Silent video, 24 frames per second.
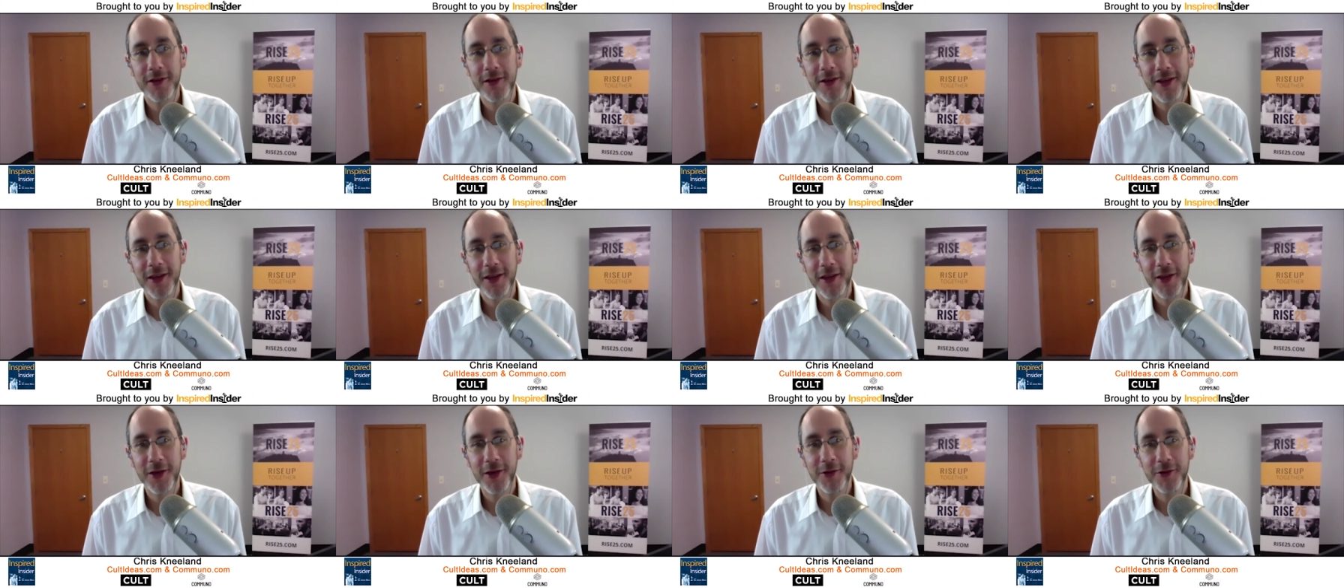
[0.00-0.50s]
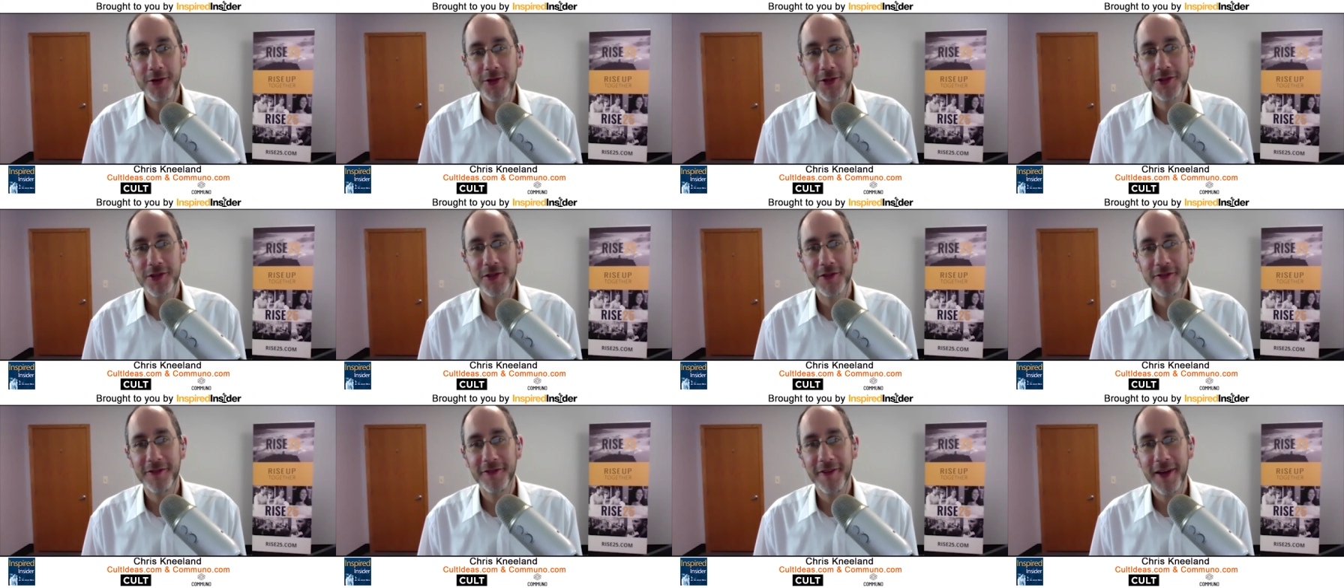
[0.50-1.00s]

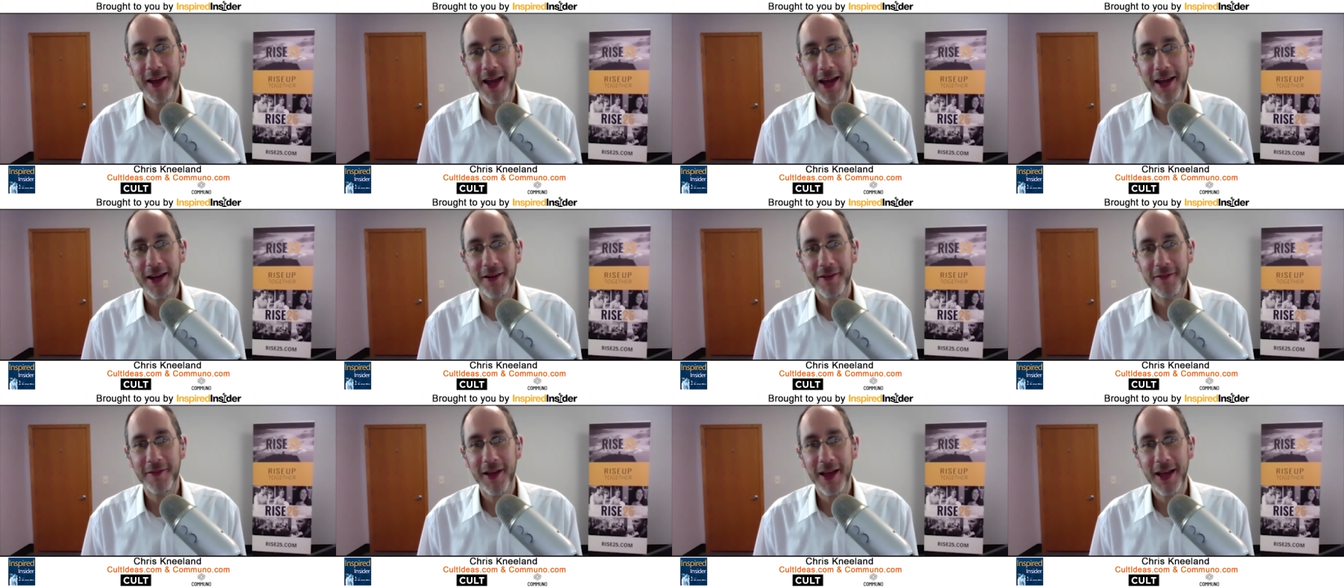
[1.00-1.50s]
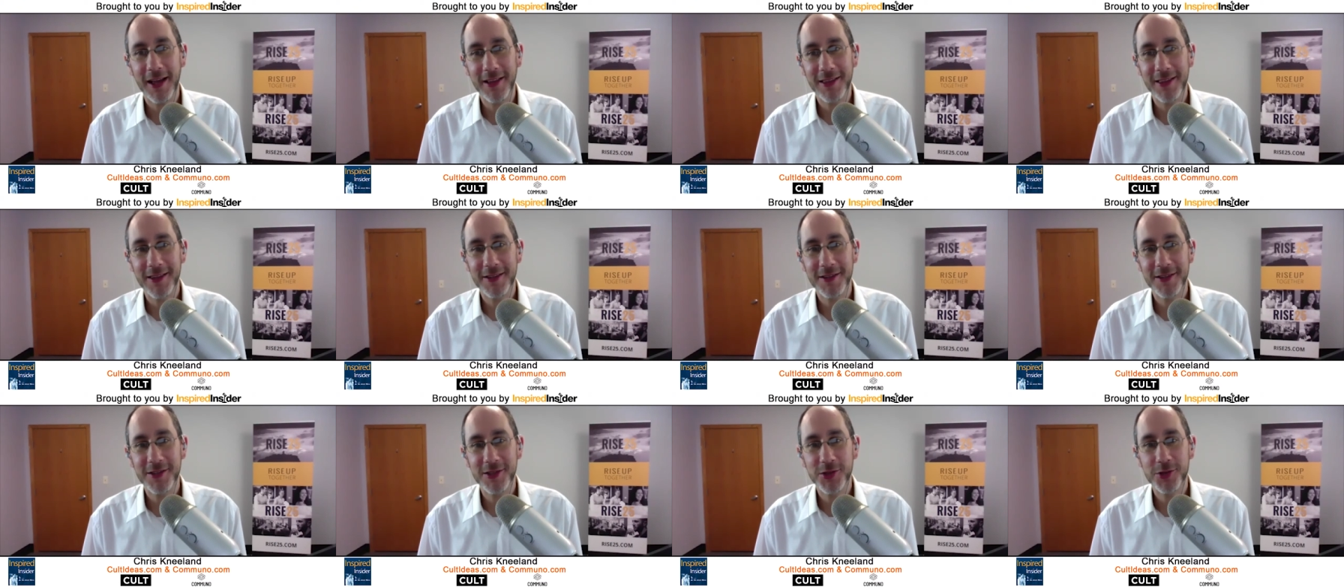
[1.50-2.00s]
huge fan of like
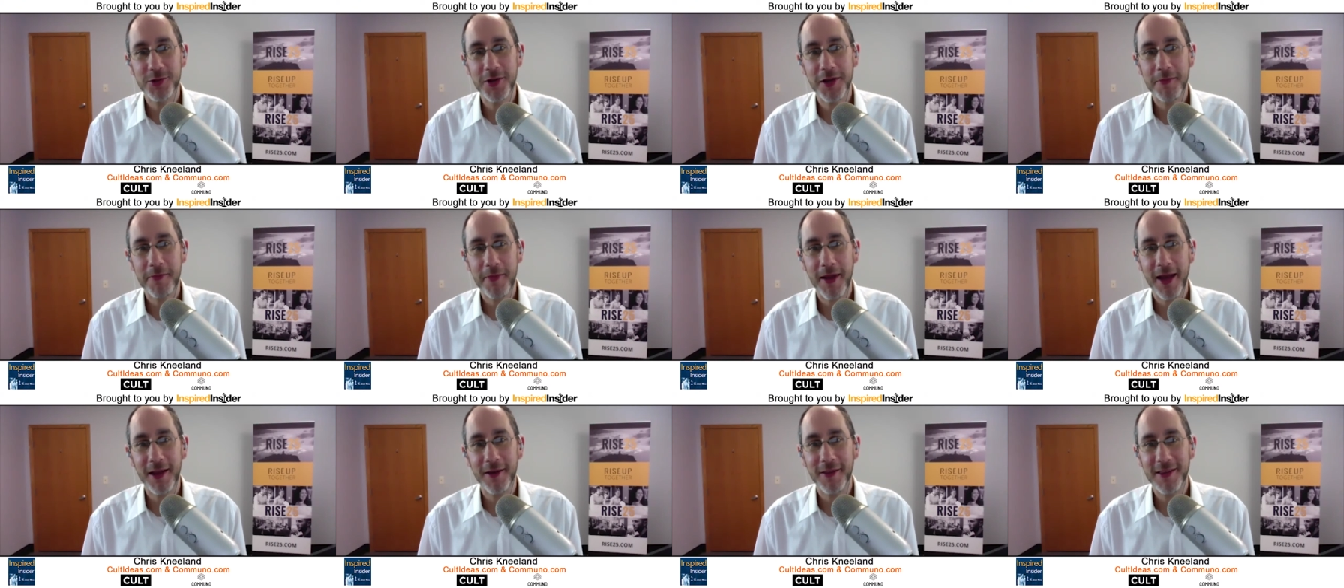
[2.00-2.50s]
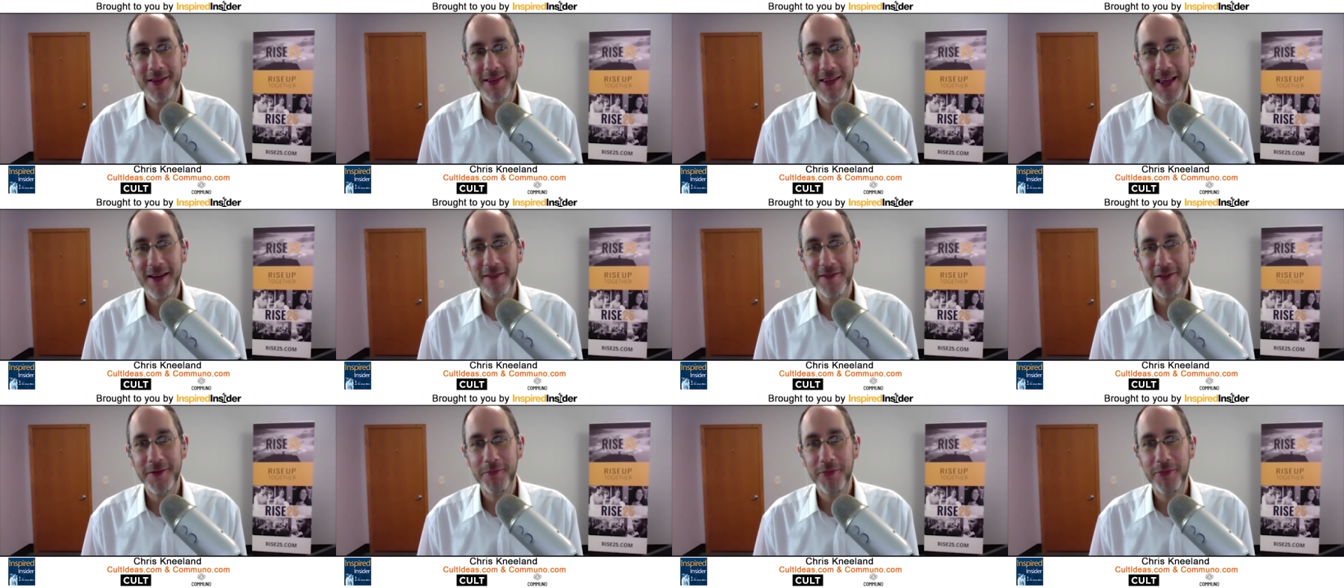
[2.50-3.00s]
the street man, the
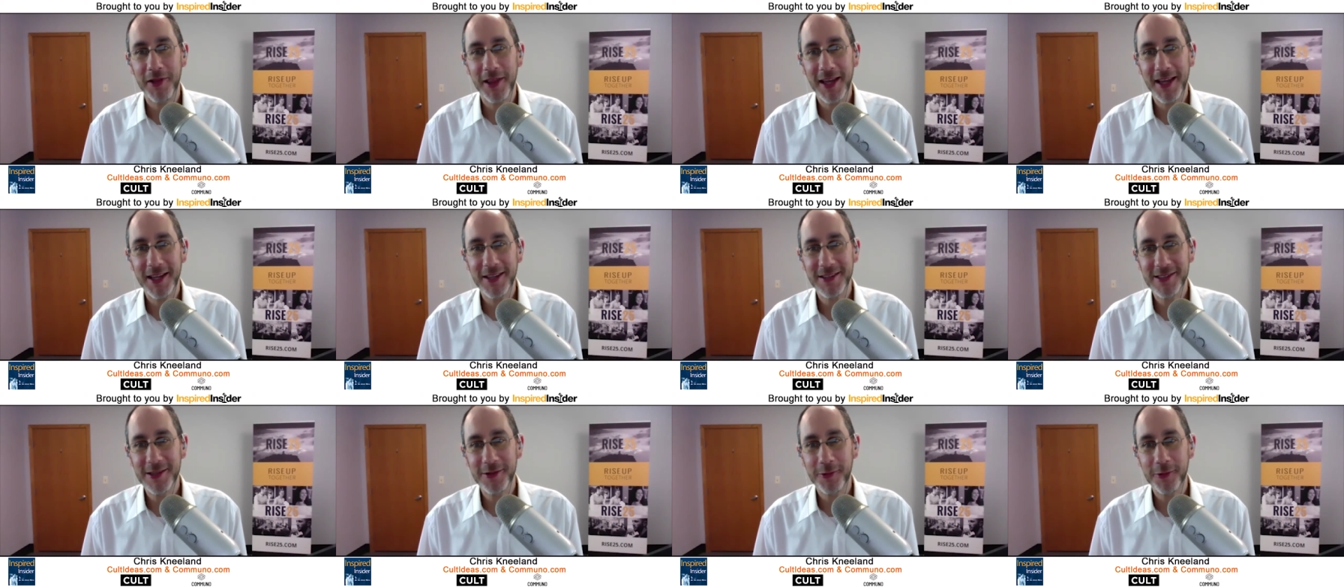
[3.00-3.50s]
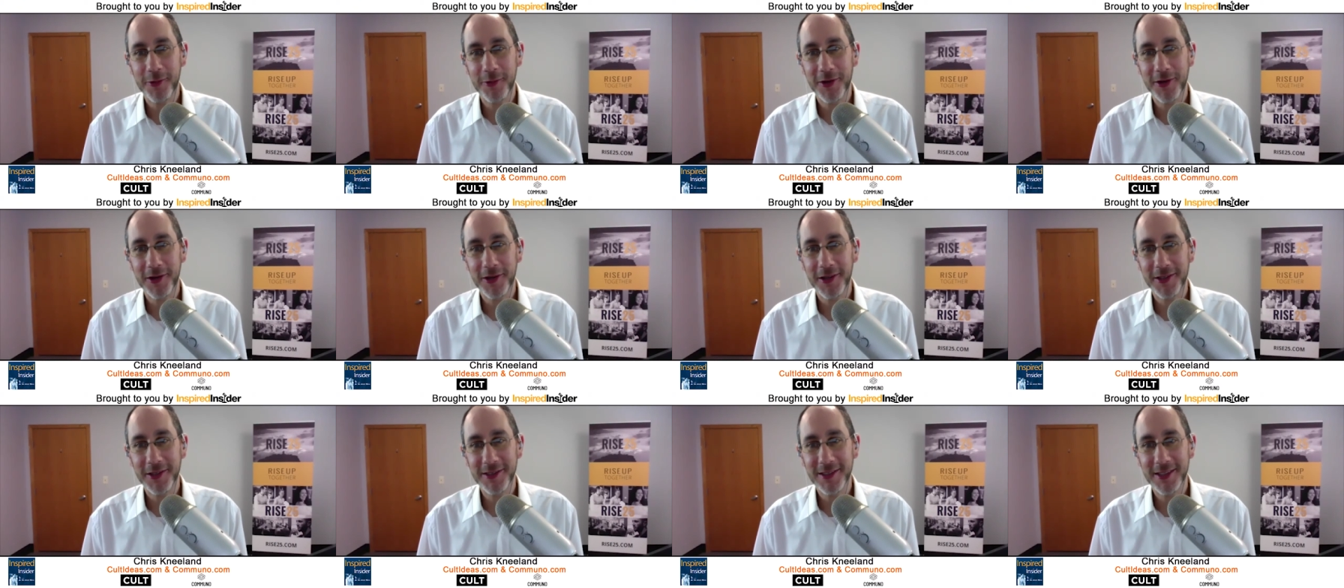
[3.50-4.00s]
David Blaine's of the
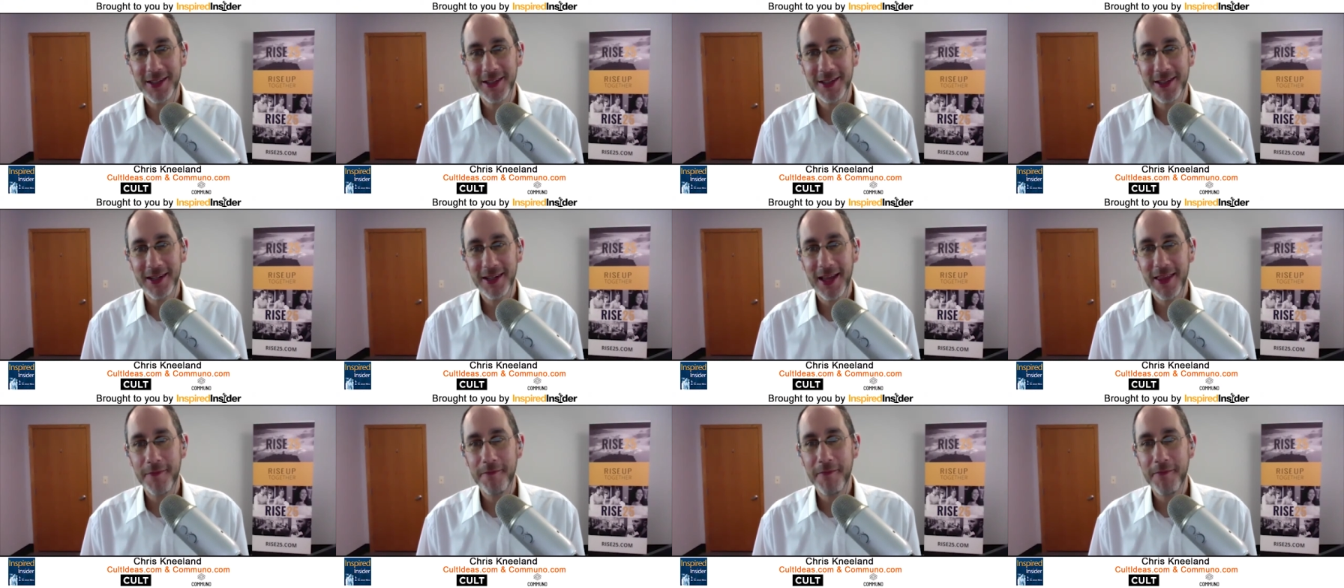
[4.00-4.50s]
world and the